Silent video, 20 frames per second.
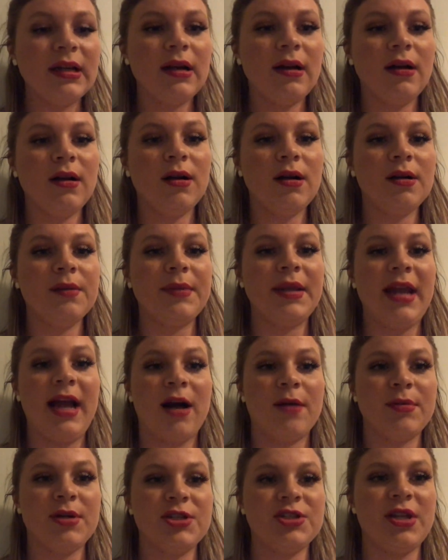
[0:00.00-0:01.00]
and
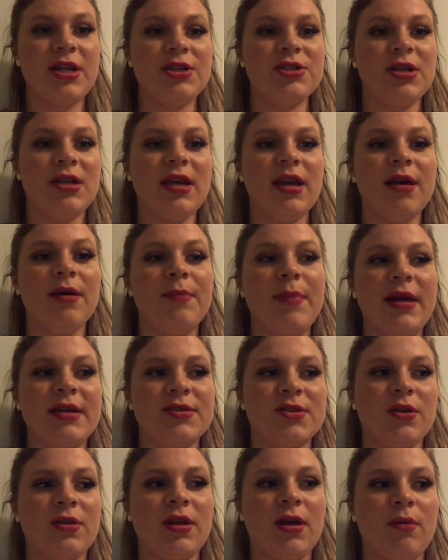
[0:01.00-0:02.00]
how much they should get
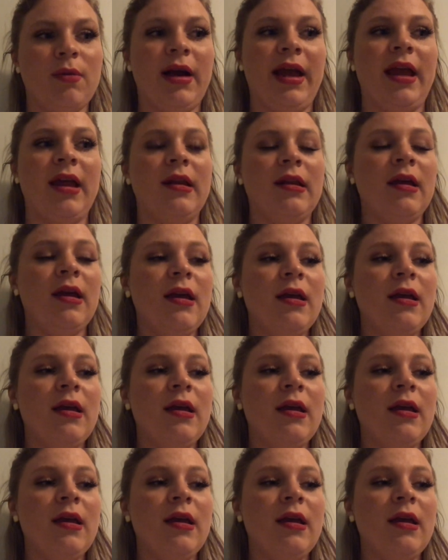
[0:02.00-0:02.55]
based on their weight.